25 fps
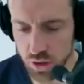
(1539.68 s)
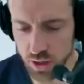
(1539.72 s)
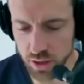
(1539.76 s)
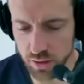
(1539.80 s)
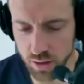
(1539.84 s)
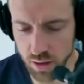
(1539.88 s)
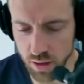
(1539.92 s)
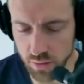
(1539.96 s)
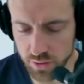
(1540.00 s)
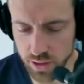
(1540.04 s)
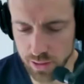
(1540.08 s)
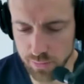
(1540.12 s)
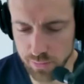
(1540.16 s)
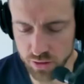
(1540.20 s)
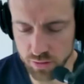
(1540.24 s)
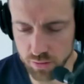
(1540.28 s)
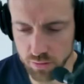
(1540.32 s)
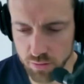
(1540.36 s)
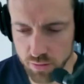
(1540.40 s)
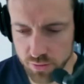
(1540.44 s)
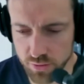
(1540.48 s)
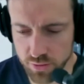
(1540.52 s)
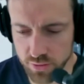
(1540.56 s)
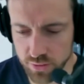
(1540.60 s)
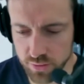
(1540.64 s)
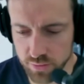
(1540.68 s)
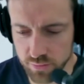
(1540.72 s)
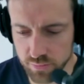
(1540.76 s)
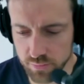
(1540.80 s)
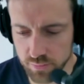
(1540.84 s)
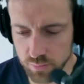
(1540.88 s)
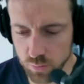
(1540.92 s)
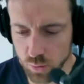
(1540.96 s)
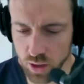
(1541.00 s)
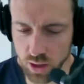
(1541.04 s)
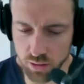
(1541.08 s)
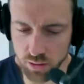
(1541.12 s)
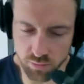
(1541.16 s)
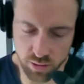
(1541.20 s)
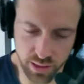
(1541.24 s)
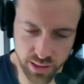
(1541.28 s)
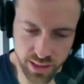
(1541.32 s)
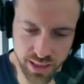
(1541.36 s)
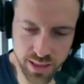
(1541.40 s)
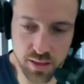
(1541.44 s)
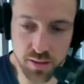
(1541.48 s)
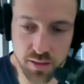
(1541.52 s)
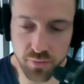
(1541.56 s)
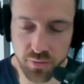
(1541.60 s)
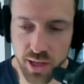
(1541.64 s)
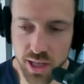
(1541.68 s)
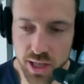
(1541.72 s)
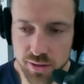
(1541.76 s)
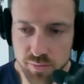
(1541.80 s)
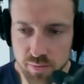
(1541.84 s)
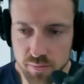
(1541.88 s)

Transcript: that I've come across, well, really in defence,